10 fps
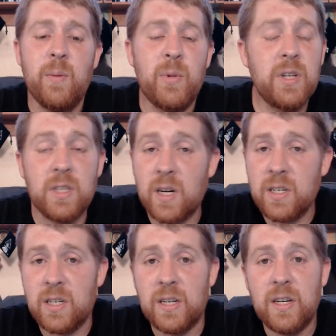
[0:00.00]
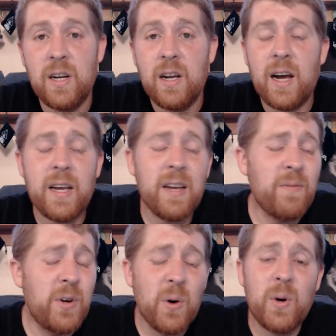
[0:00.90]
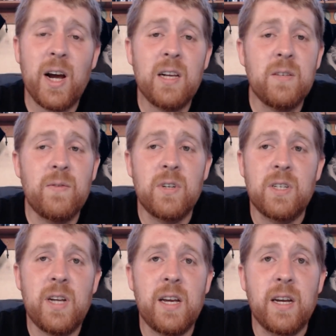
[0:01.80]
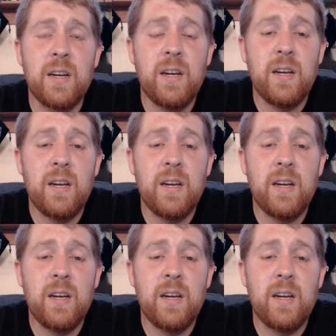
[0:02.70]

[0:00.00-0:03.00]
But it doesn't. I have no cons for this tank.